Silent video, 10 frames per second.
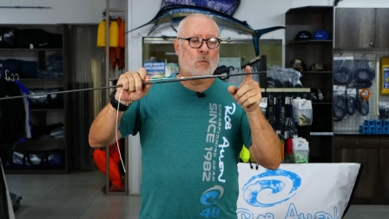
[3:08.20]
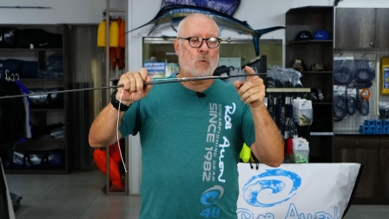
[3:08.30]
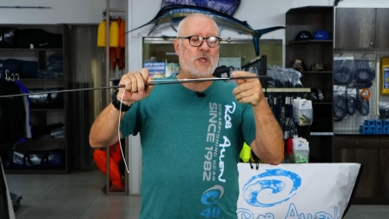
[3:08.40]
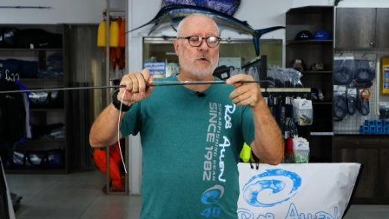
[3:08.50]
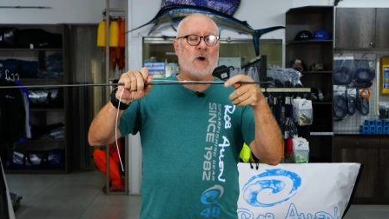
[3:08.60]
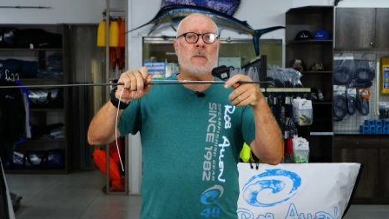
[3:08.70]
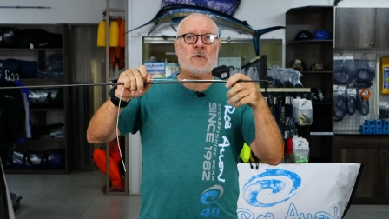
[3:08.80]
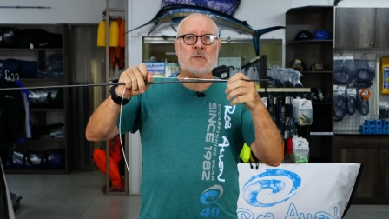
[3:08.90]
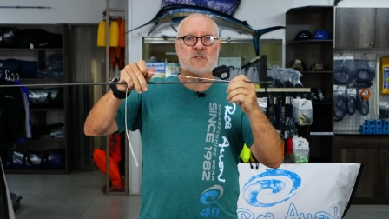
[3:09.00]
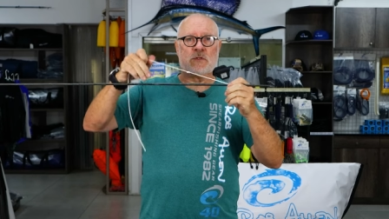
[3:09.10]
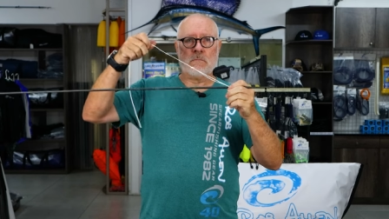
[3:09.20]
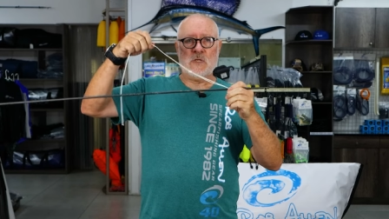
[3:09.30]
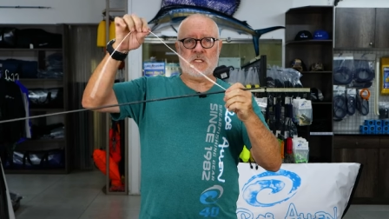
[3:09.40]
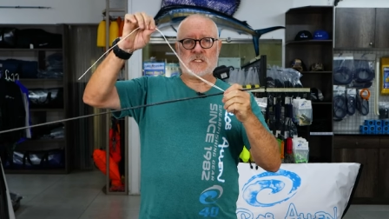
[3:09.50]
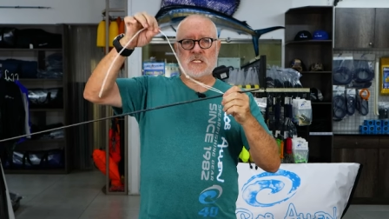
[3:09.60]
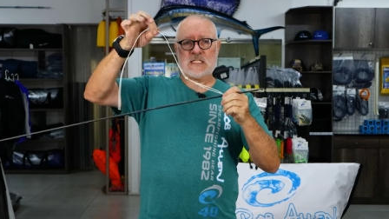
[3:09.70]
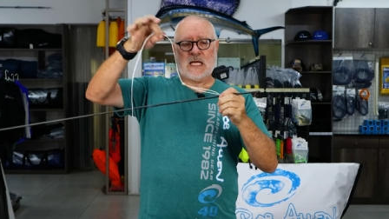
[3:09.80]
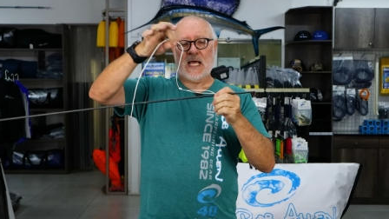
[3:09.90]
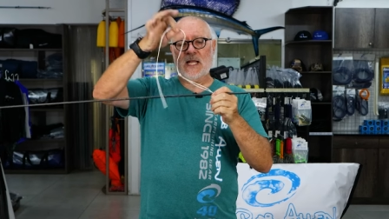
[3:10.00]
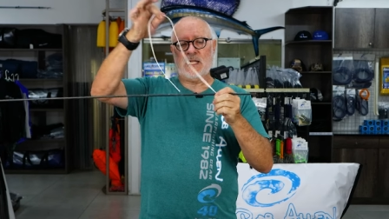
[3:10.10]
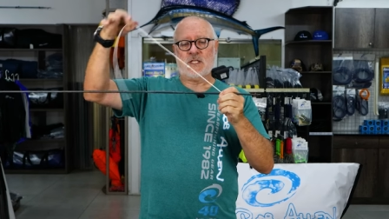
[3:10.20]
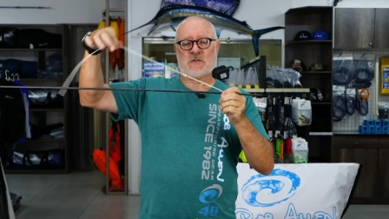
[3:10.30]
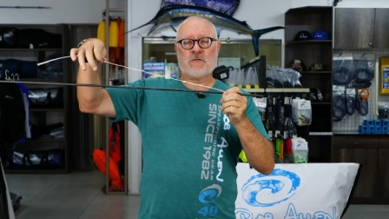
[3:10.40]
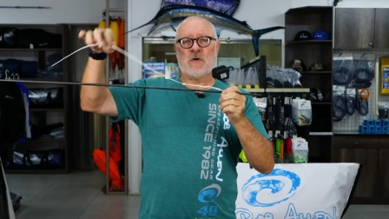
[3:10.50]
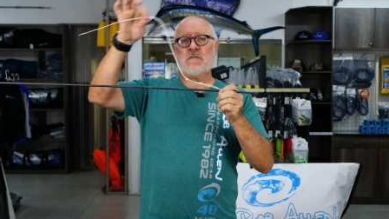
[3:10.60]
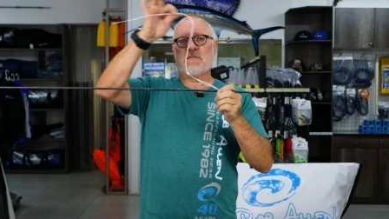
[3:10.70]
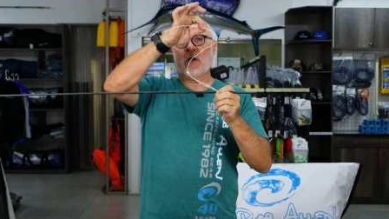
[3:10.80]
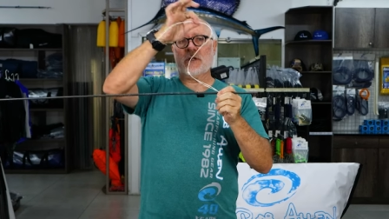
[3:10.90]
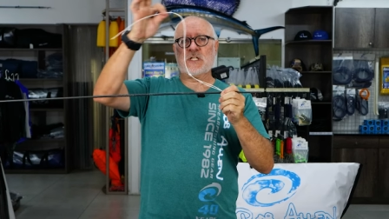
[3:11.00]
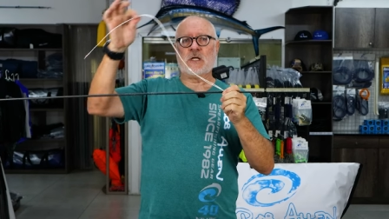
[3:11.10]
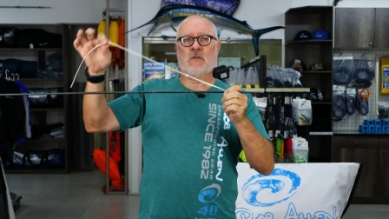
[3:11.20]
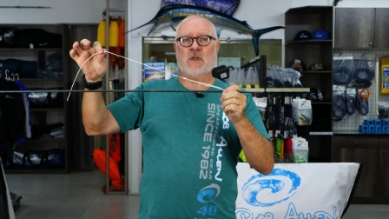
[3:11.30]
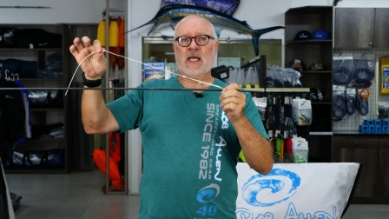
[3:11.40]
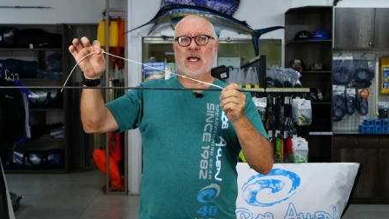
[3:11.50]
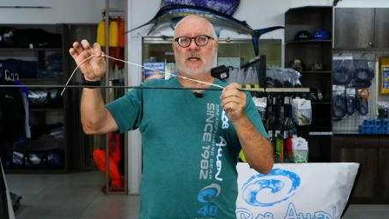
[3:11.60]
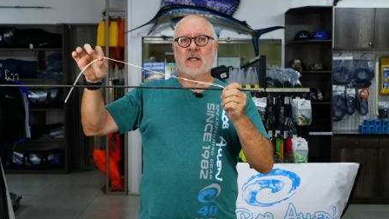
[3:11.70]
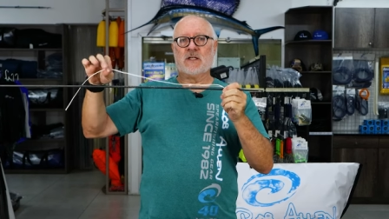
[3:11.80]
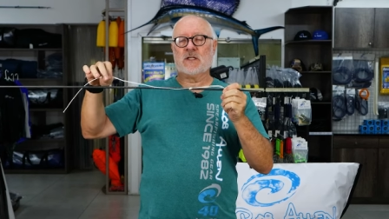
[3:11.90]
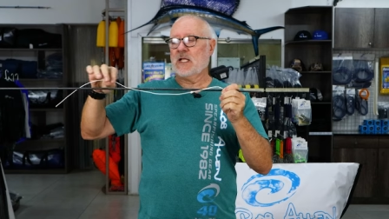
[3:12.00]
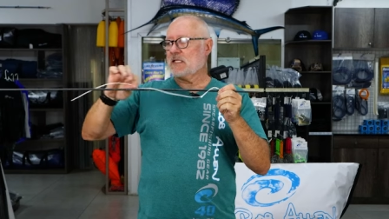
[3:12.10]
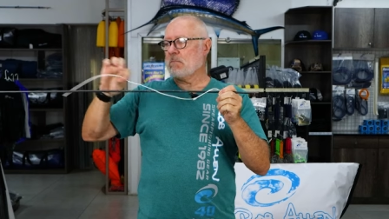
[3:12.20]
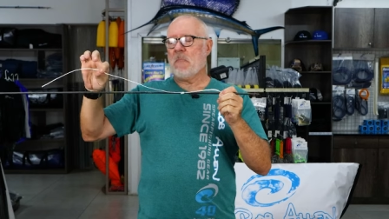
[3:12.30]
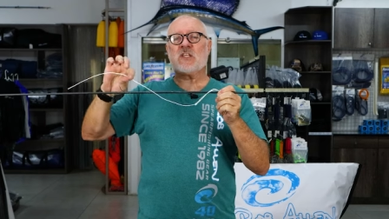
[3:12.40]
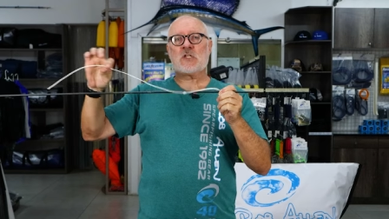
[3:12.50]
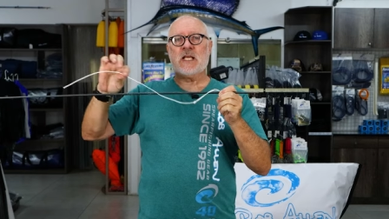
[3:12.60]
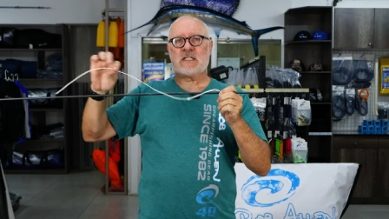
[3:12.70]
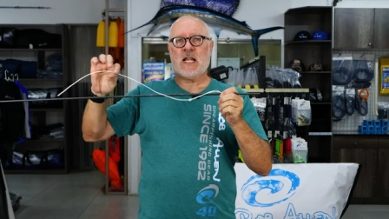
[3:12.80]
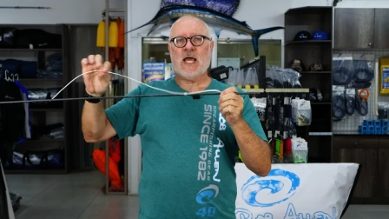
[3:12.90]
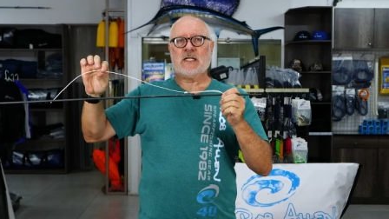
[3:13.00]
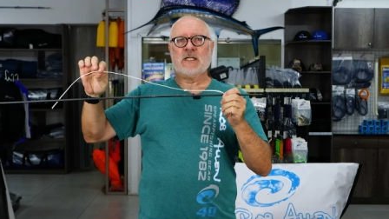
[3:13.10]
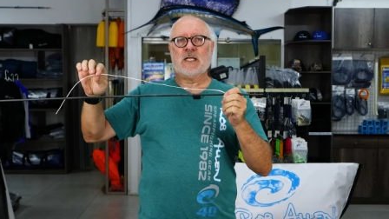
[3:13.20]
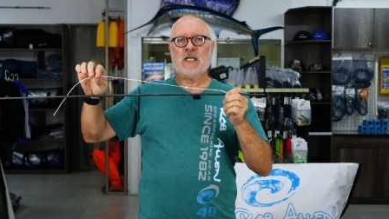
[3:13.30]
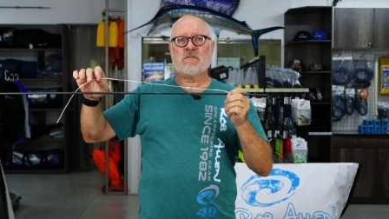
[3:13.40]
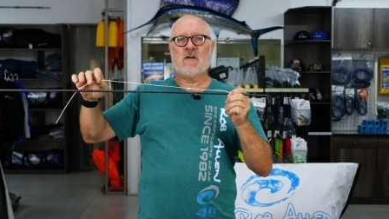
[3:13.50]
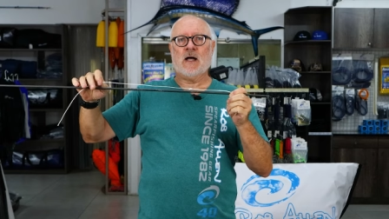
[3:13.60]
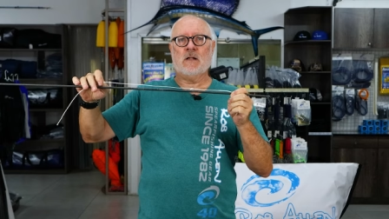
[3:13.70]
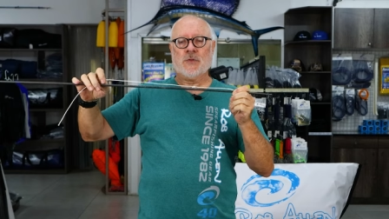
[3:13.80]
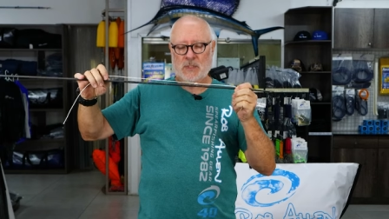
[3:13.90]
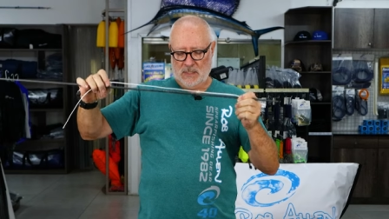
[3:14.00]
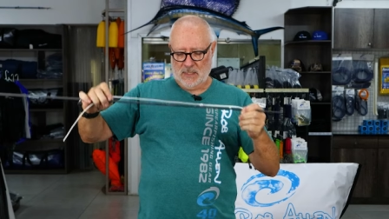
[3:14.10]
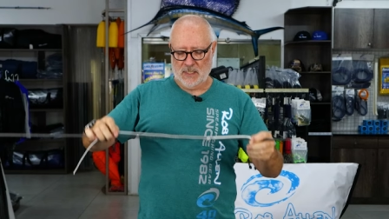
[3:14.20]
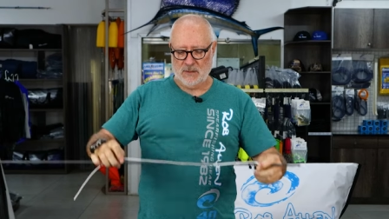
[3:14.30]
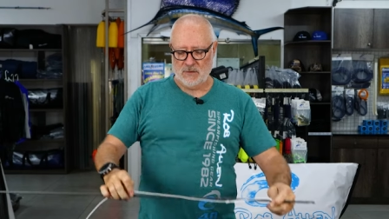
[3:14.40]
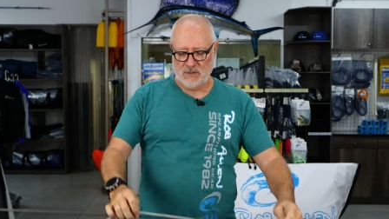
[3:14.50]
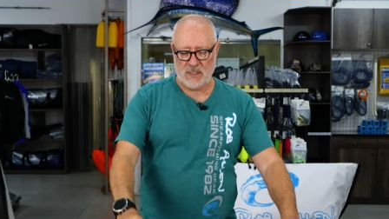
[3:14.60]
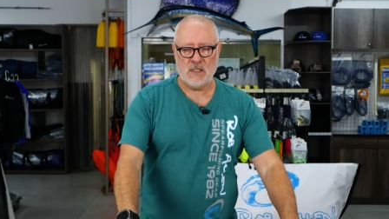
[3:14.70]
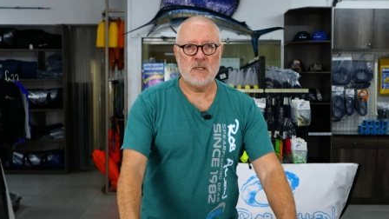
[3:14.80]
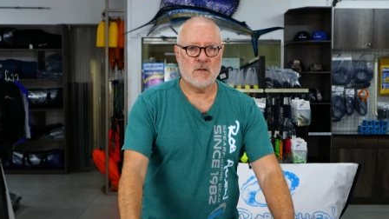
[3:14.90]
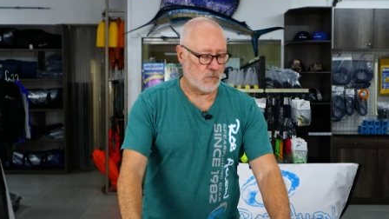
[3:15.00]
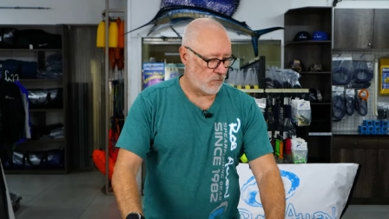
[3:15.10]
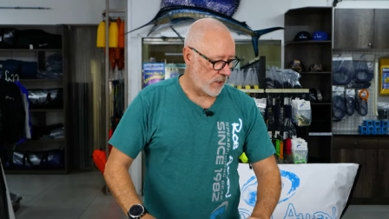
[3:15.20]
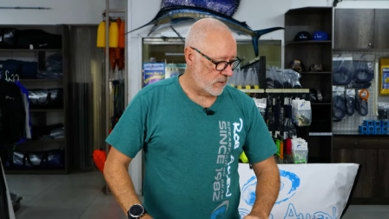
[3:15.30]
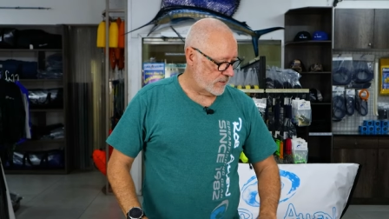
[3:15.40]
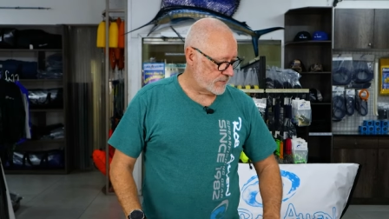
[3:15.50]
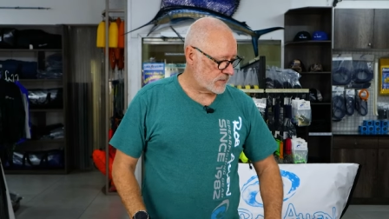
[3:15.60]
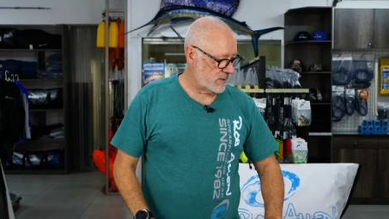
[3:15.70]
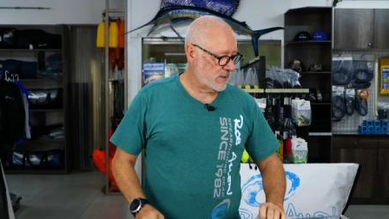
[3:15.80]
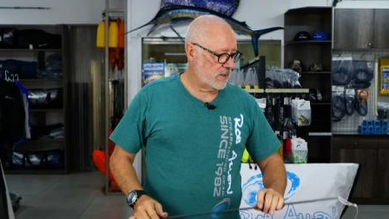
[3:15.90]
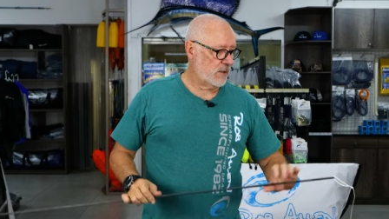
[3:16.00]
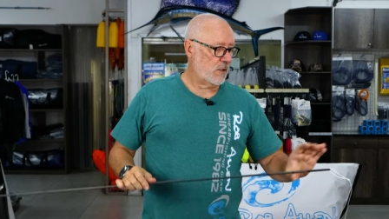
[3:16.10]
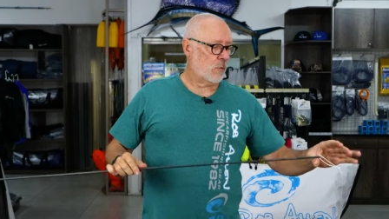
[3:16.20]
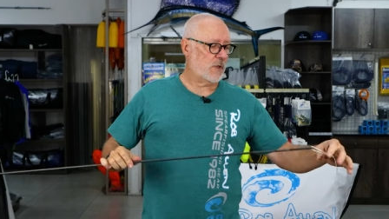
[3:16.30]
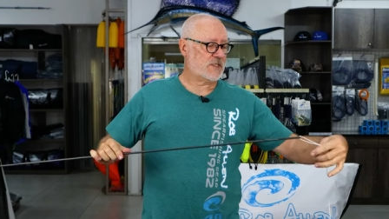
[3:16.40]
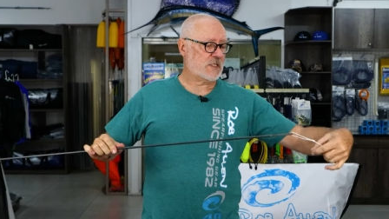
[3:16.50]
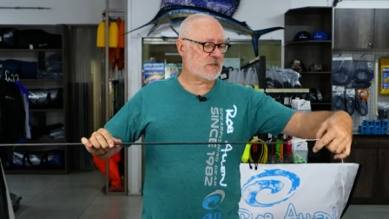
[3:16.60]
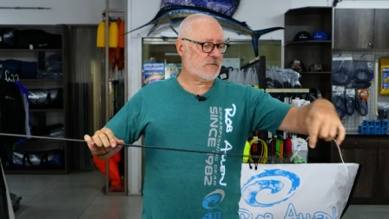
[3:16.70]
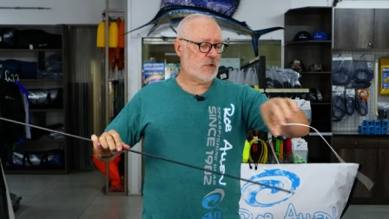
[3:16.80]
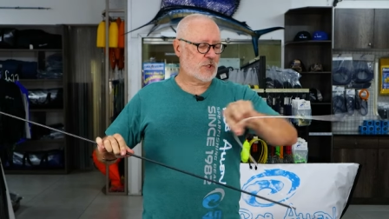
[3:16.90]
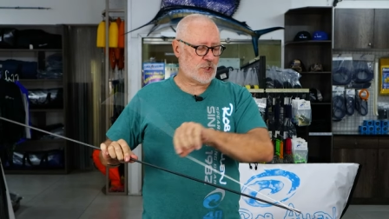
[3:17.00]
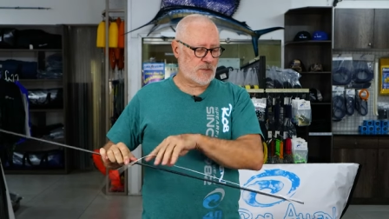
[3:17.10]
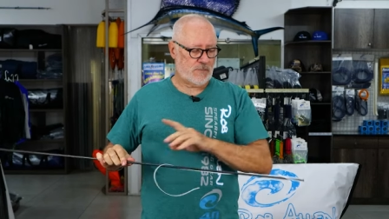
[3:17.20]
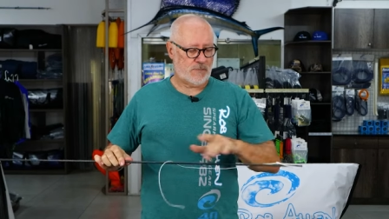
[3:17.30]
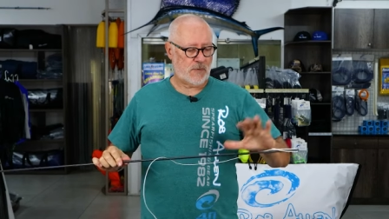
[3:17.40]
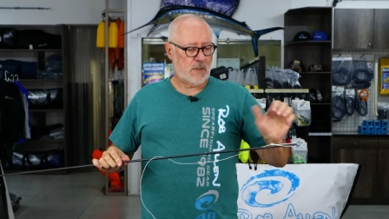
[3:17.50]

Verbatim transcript: where your rubber is means this line is free floating on the gun. It, it's much less likely to get fouled in the rollers. Whereas this version,